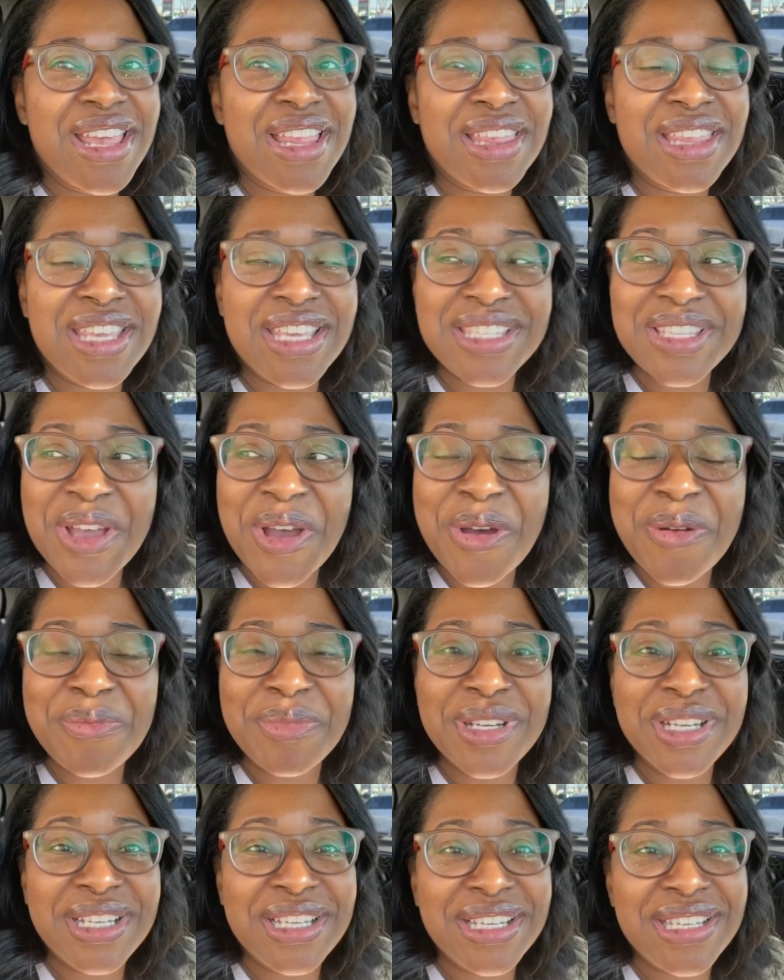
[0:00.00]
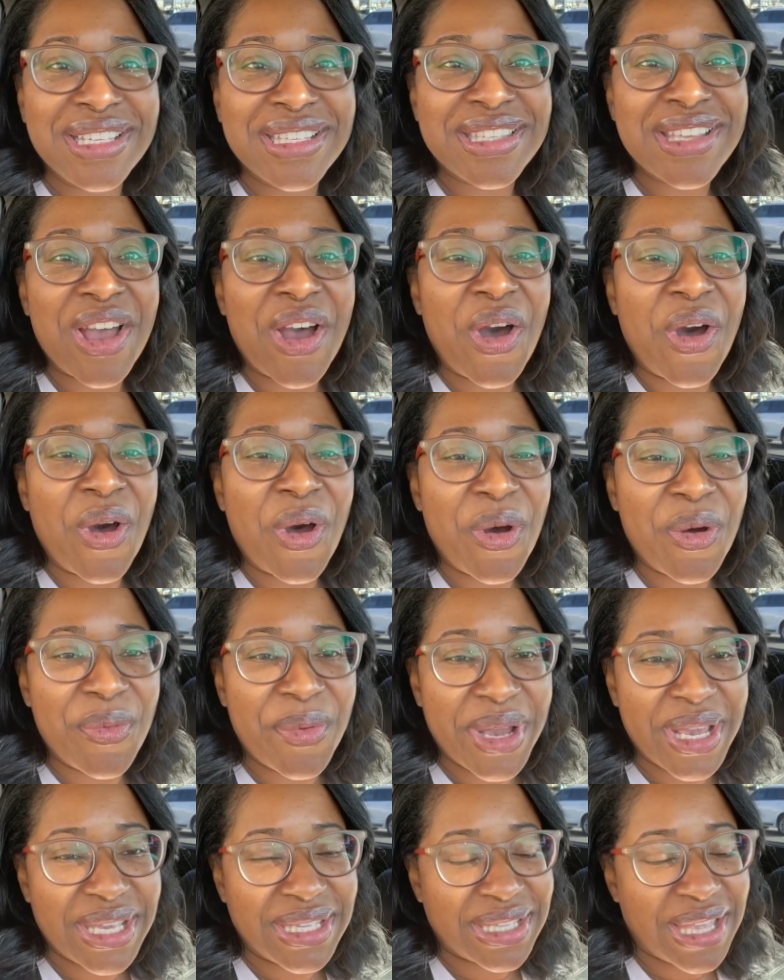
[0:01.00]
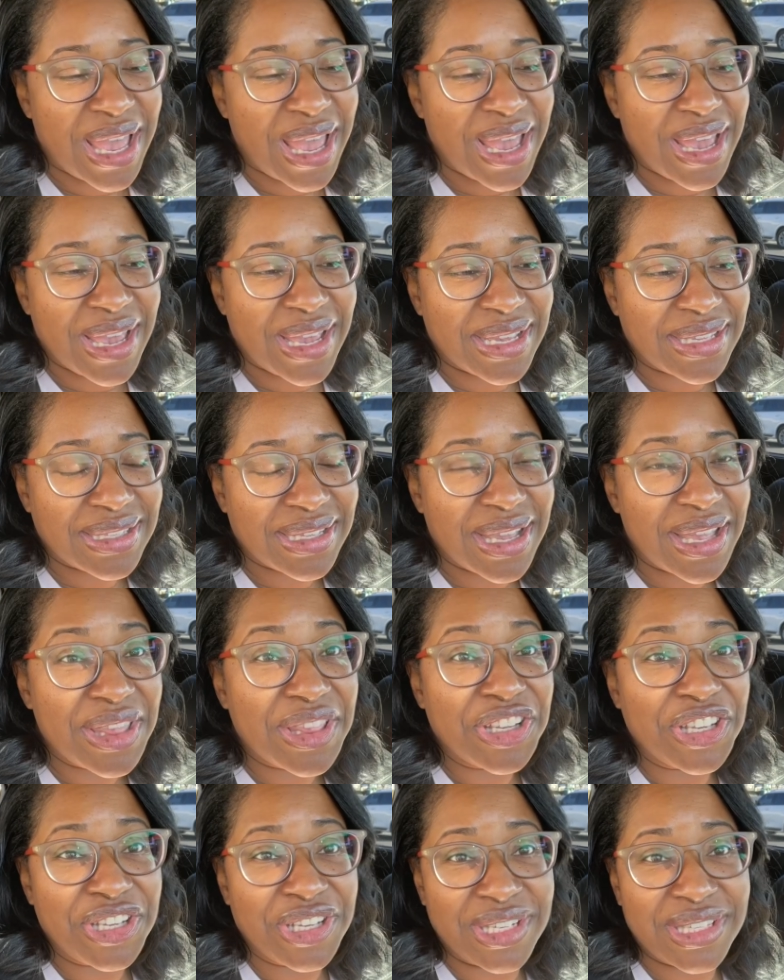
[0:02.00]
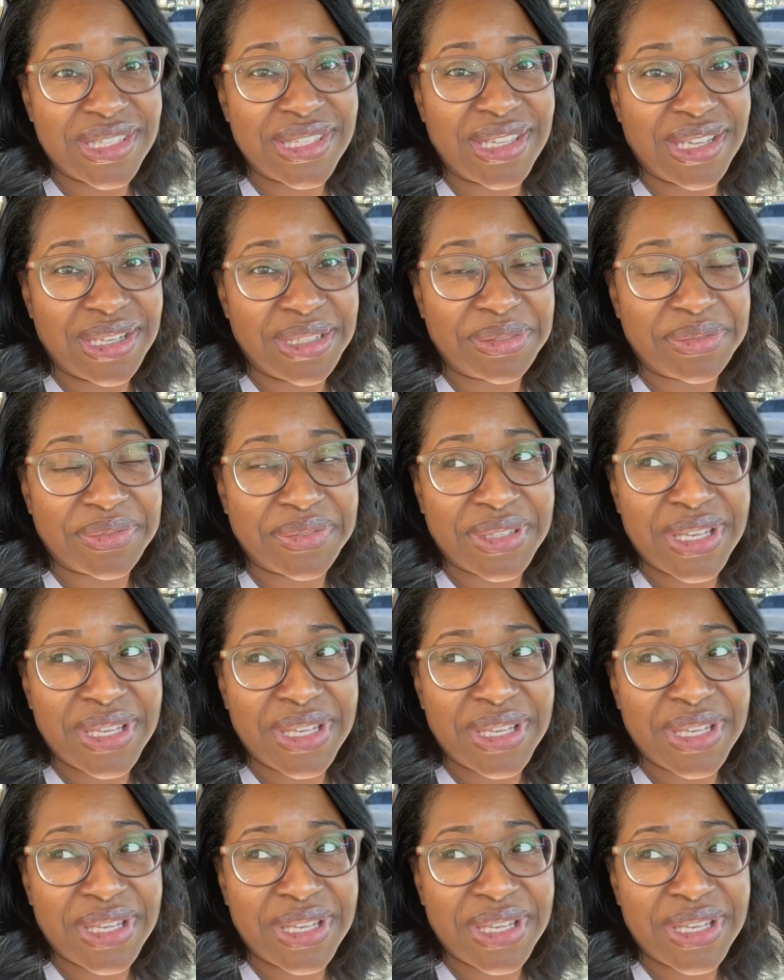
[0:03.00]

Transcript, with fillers: This Home Goods always has the good stuff.